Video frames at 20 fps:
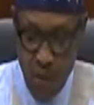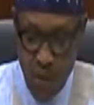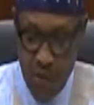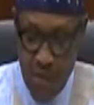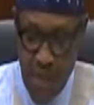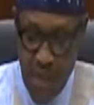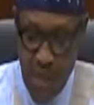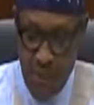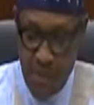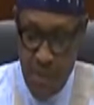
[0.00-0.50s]

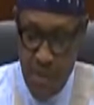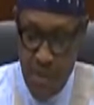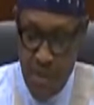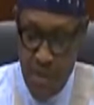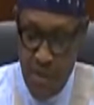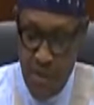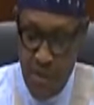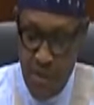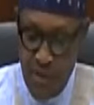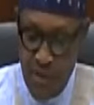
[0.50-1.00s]
with every
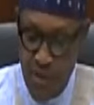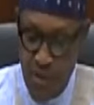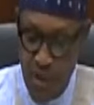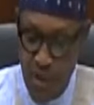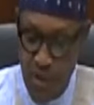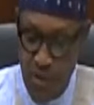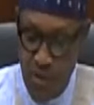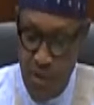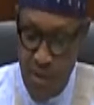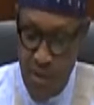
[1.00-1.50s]
single
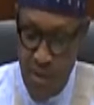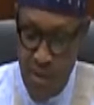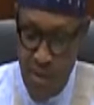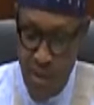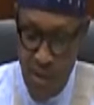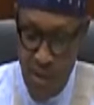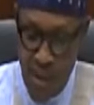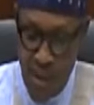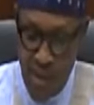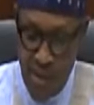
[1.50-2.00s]
economy
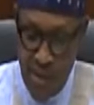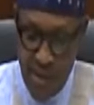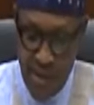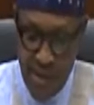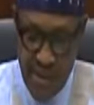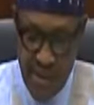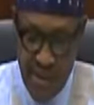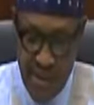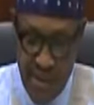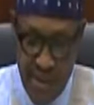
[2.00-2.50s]
in the
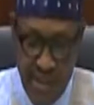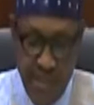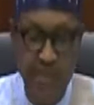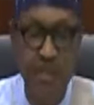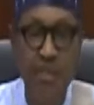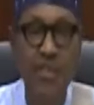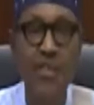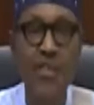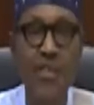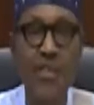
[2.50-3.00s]
world,
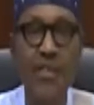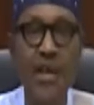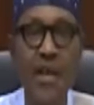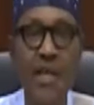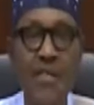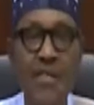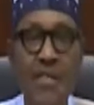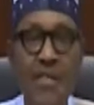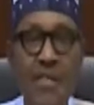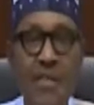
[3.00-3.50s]
is in
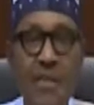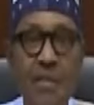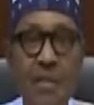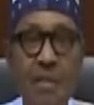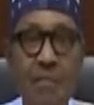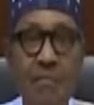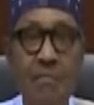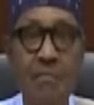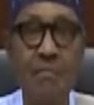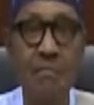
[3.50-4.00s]

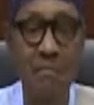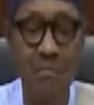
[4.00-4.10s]
crisis.